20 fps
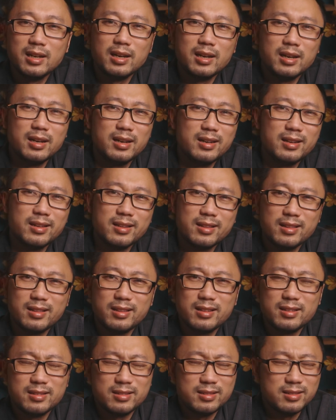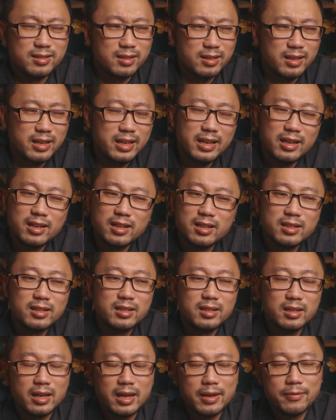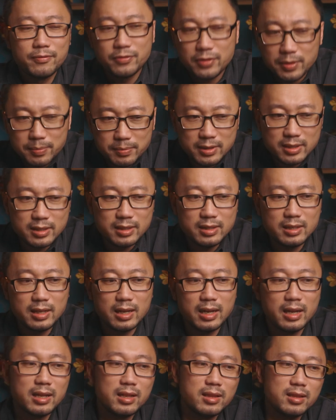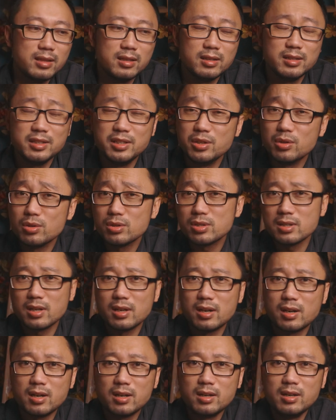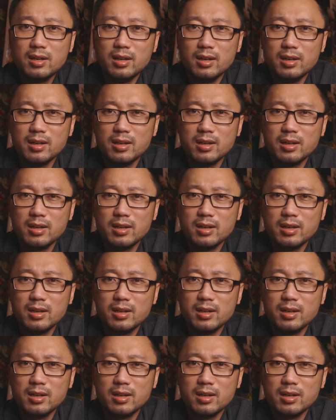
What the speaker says: The Canon M50 and the EOS R